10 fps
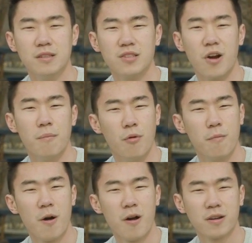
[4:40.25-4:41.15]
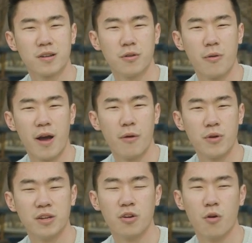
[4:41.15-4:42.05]
Durham Ballpark, where
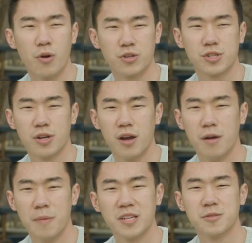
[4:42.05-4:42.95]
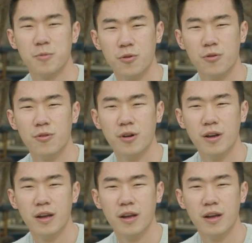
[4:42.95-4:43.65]
we can go watch uh, baseball,